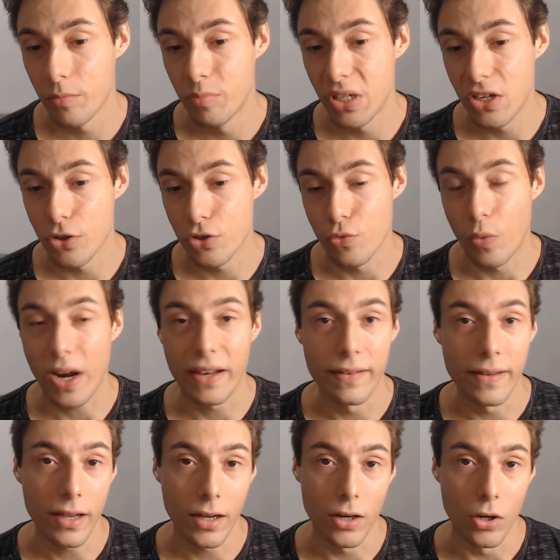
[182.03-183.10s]
Because right
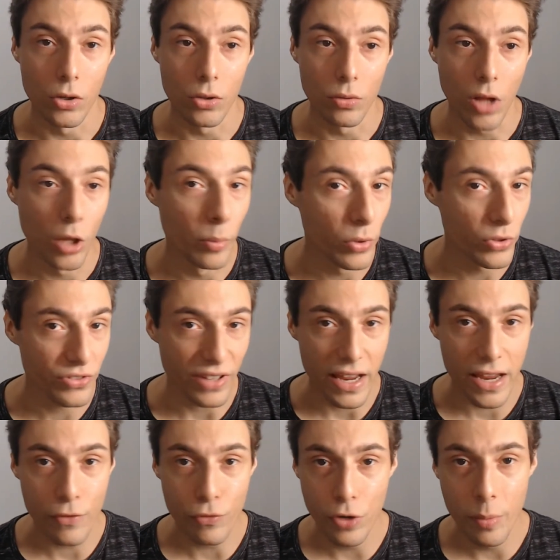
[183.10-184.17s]
now, almost
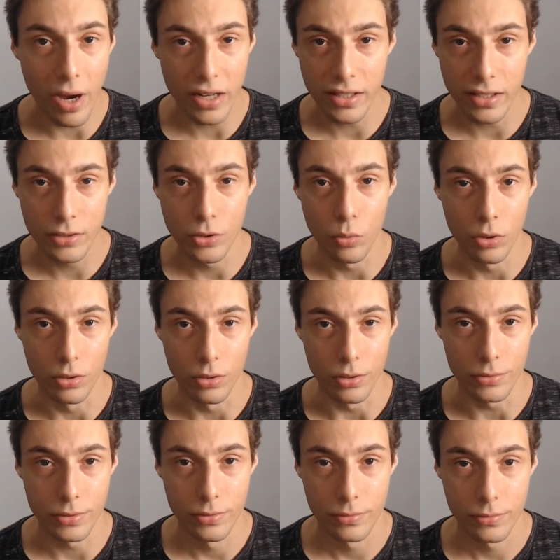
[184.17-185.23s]
everybody in the
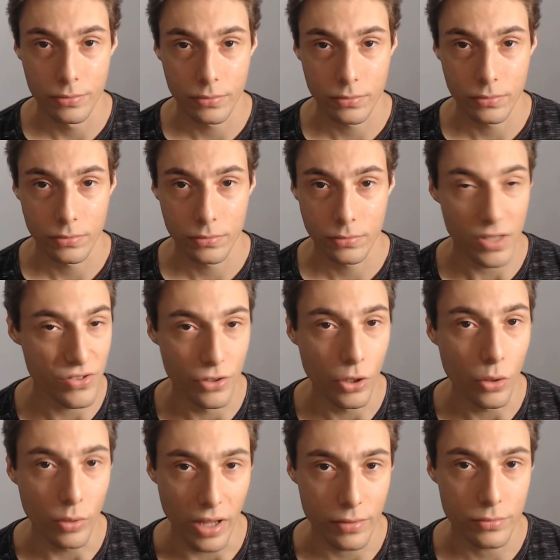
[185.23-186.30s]
world doesn't
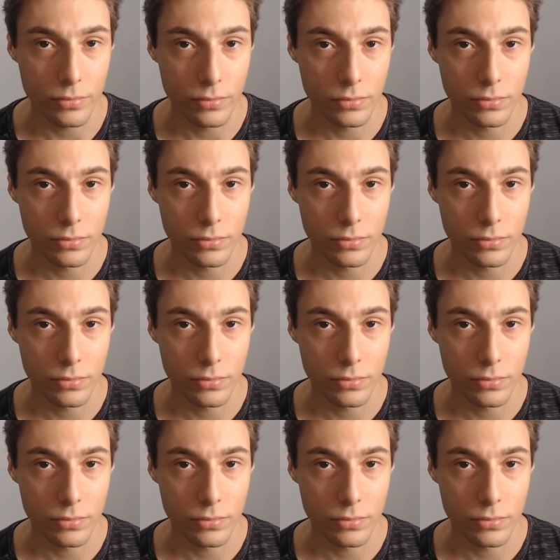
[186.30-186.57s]
know that.